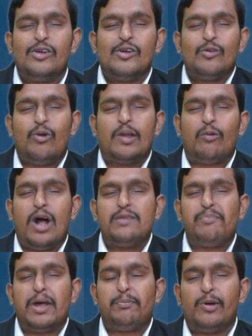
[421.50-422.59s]
For
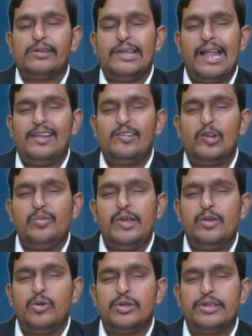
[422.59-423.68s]
what purpose the land should be
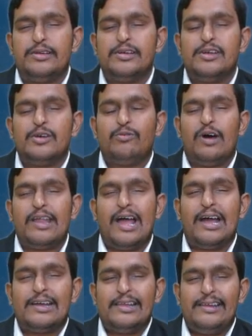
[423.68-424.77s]
used? For
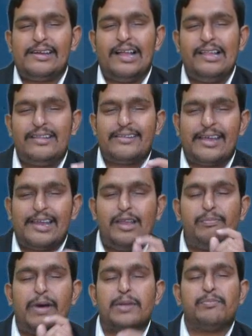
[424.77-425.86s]
agricultural
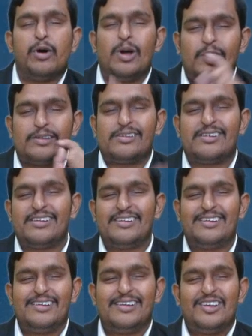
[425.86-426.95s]
purpose.
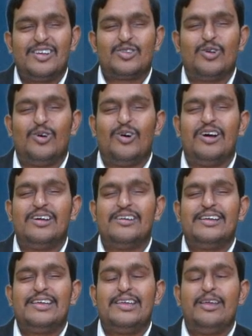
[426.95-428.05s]
So
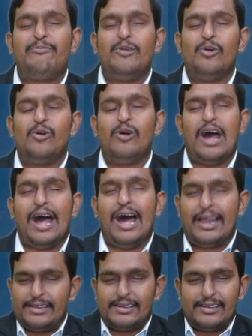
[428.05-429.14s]
if you
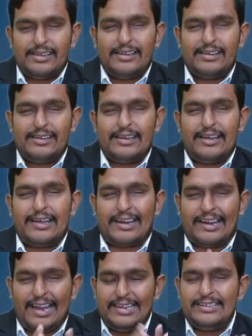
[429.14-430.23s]
earn
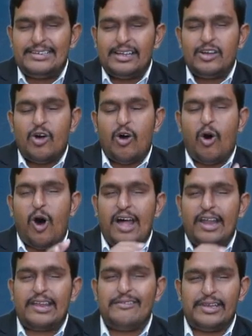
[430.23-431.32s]
rent or
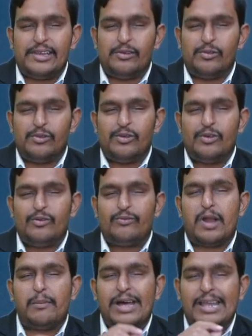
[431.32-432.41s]
revenue
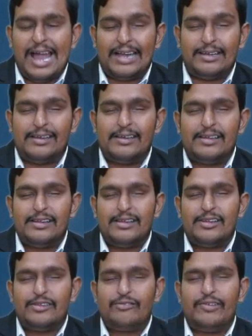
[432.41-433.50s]
from a land
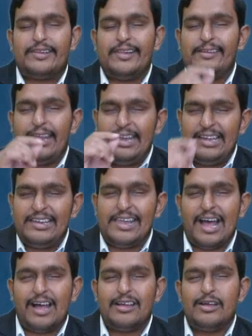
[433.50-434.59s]
which is in India